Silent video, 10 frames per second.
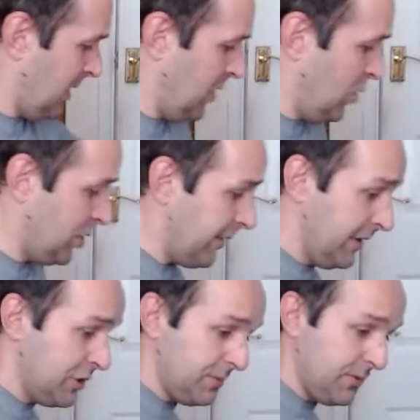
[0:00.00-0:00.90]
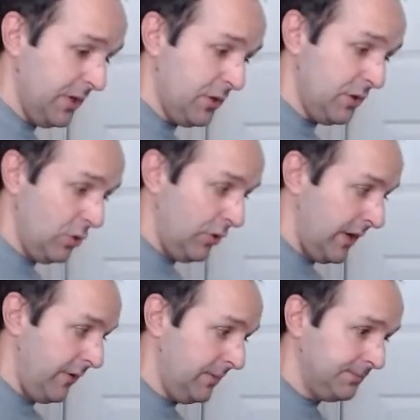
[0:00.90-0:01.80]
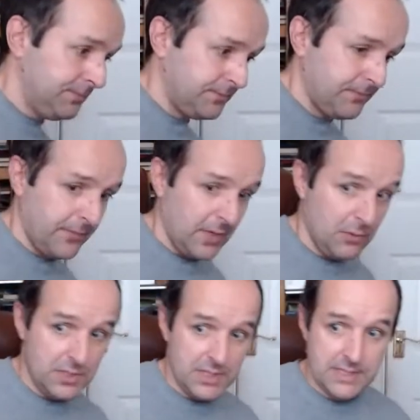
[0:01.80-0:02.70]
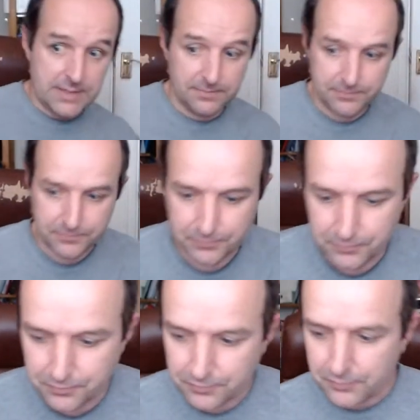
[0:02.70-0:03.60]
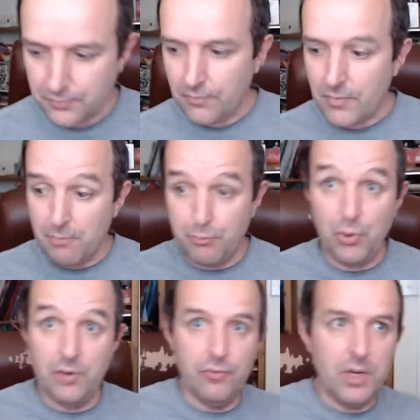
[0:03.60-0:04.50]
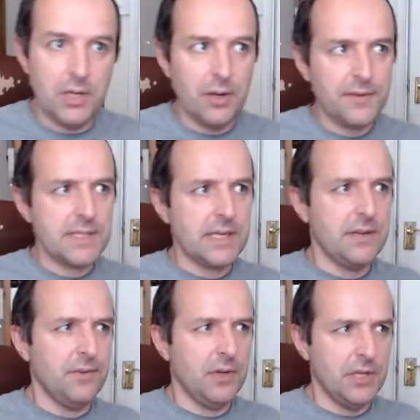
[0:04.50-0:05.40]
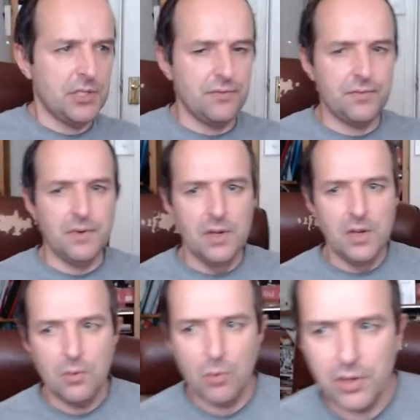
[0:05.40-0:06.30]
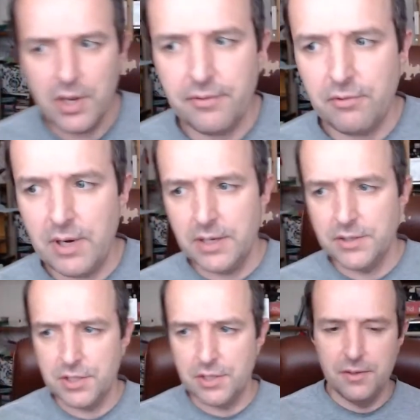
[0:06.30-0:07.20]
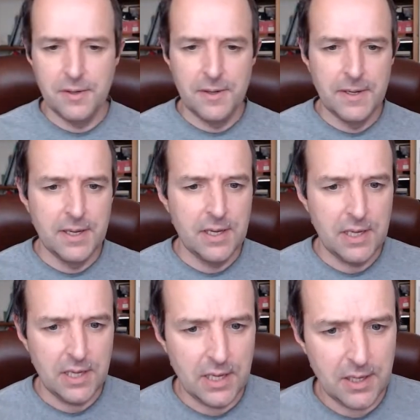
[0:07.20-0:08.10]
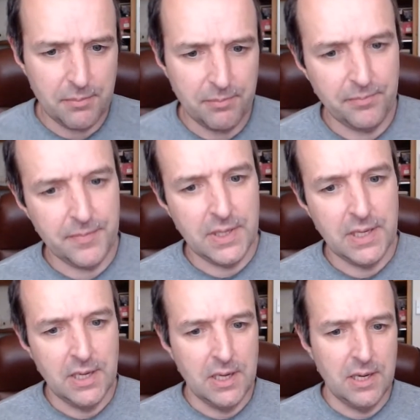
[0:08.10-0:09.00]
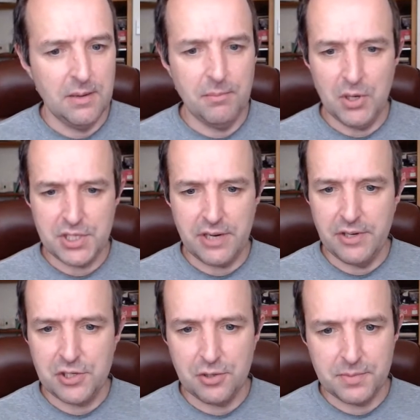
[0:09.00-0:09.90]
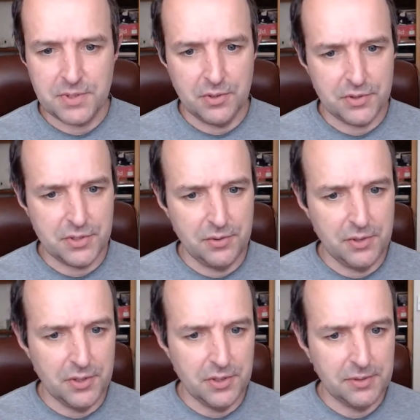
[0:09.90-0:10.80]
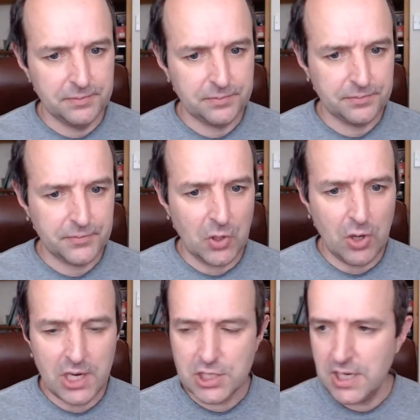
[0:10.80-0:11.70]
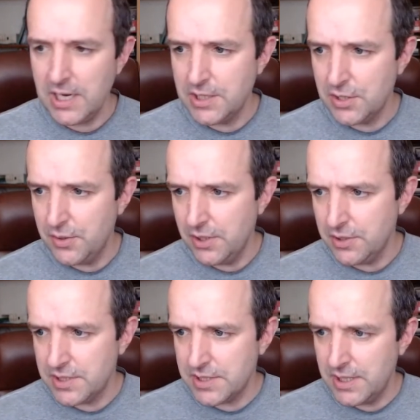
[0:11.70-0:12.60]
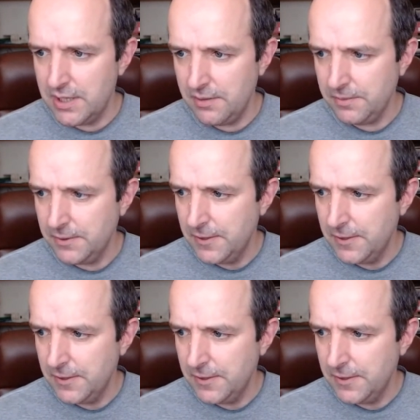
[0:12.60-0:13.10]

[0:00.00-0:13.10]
your charity shop's really good in your area, which is brilliant, really. You have to take advantage of what you have around you. My charity shop's not too good. All right, Ashley, how you doing? Good to see you.